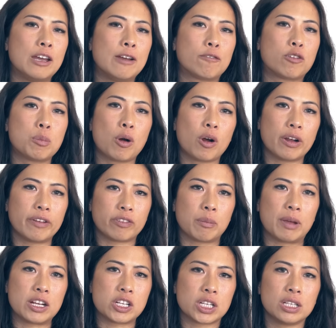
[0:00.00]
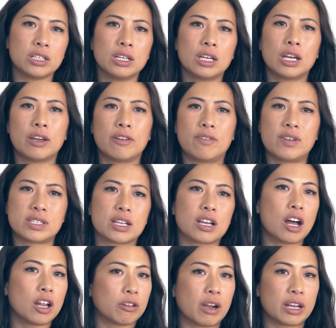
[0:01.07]
For more information, visit
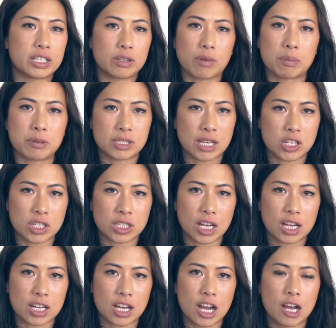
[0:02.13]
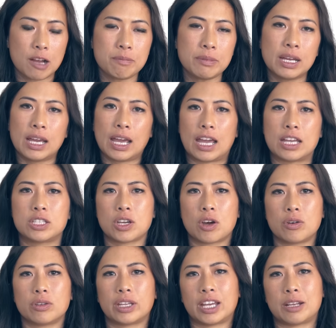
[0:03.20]
calleridreputation.com and
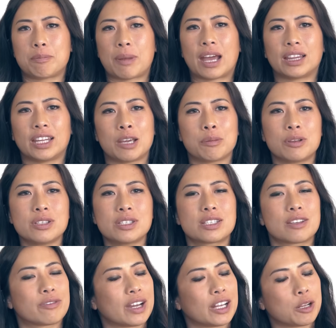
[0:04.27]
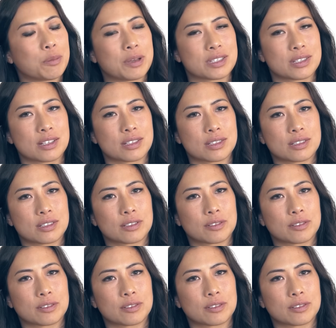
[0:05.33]
don't let bad labels define your business.